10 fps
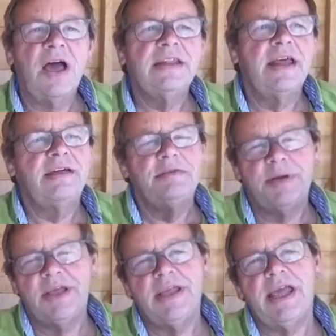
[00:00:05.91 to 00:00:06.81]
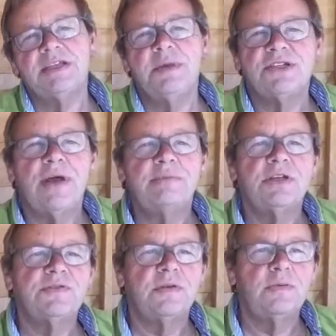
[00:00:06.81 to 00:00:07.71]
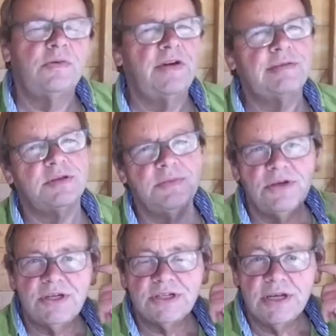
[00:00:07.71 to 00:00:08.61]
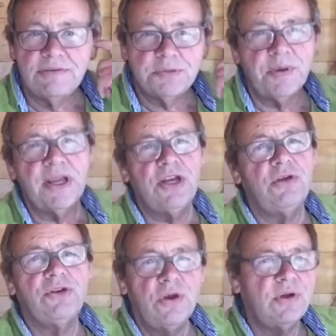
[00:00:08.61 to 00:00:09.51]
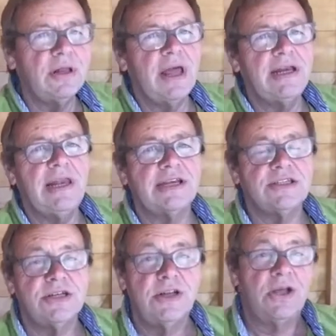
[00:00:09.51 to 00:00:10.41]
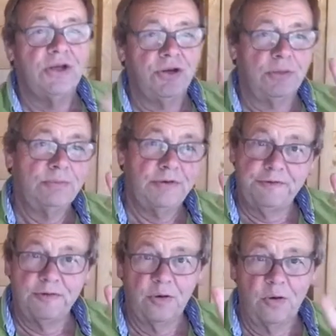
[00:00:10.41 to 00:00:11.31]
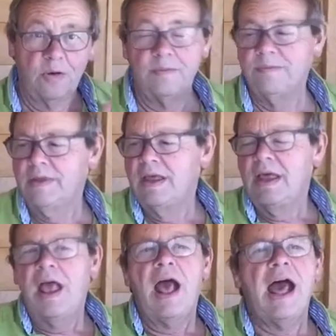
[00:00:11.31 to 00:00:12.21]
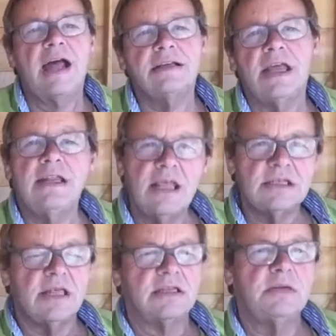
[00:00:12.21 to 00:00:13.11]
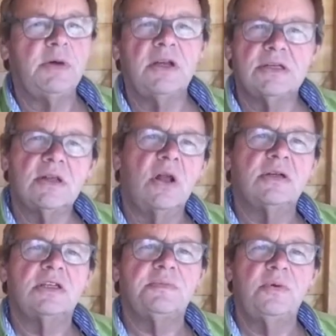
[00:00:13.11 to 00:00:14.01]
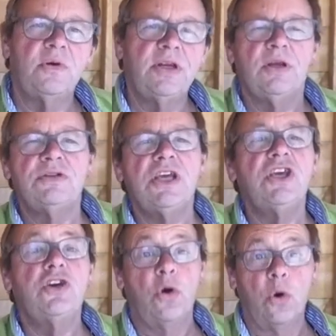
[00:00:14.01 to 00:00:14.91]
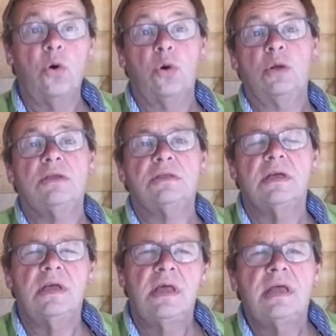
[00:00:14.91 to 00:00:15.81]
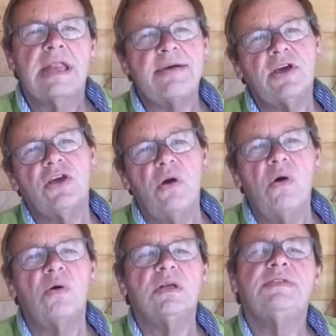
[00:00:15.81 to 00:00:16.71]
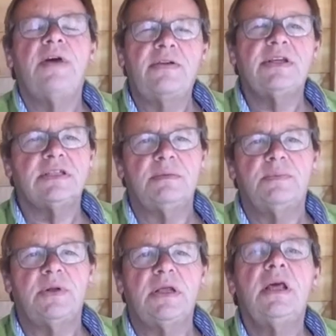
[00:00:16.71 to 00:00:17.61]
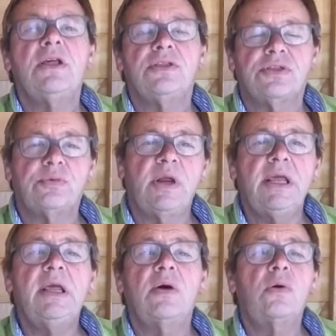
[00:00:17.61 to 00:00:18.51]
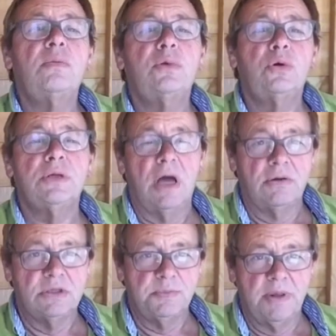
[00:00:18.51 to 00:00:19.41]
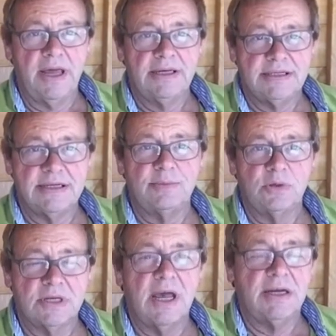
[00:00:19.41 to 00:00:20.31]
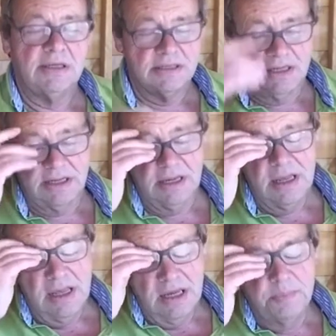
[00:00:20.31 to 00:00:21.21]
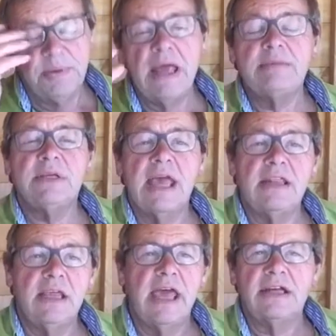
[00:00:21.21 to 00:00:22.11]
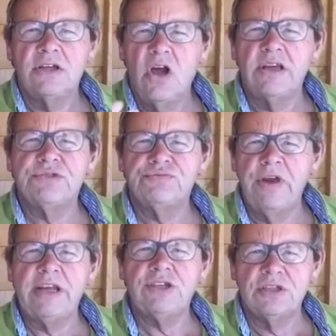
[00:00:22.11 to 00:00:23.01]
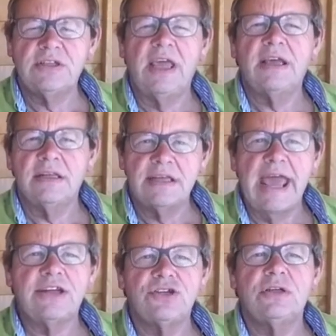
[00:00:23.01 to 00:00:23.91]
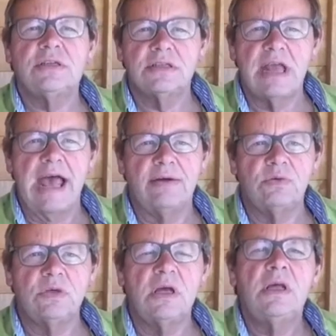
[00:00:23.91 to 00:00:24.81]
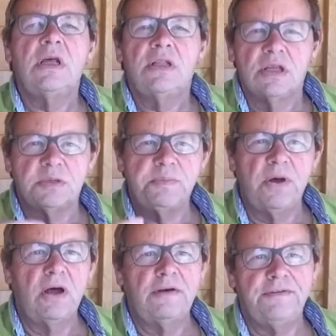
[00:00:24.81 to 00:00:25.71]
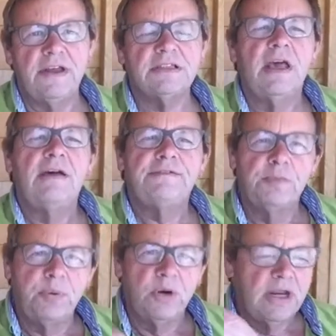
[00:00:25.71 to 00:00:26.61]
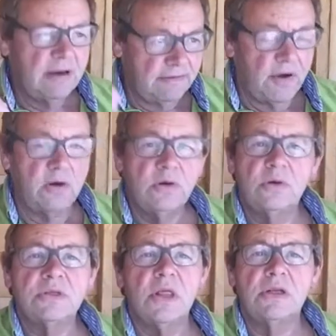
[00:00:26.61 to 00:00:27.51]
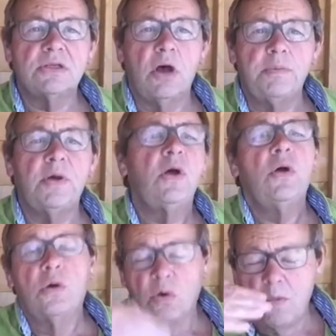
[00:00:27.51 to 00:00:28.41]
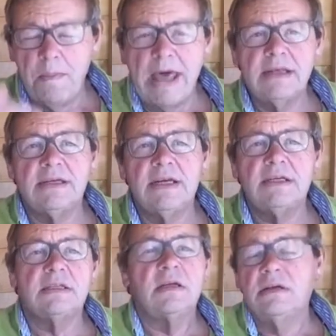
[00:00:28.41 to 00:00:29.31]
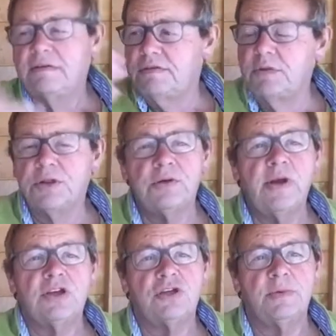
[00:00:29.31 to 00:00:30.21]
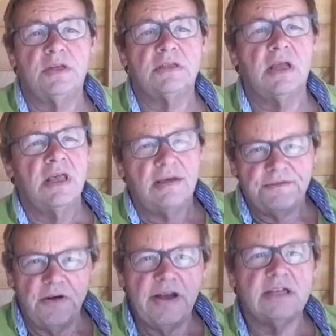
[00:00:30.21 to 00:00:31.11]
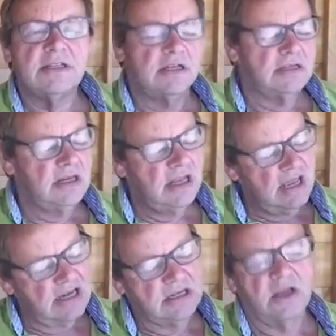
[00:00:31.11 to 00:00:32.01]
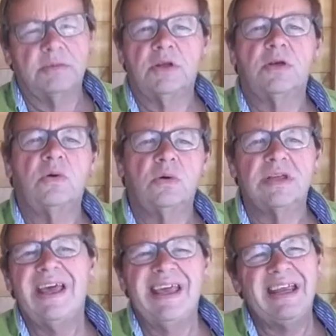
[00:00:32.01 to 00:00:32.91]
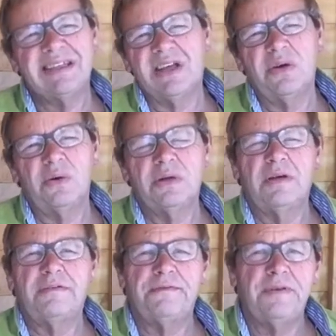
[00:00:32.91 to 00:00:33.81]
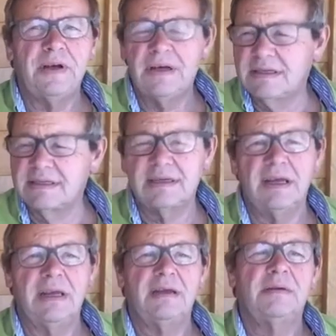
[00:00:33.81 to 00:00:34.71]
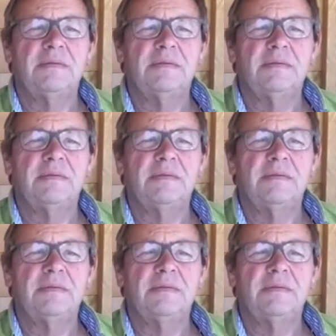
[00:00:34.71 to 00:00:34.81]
Hi there, everybody. It's Mr. Edwards from the Wolverhampton Music Service bringing you ukulele lesson number 4. And in this lesson, we're going to start exploring using chords. Now, a chord is very simply 3 or more notes played simultaneously. You play them together, you get a nice, rich, thick, textured sound that's perfect for putting vocals on the top or melodies from other instruments. For instance, here's a couple of chords. Here's a chord of C.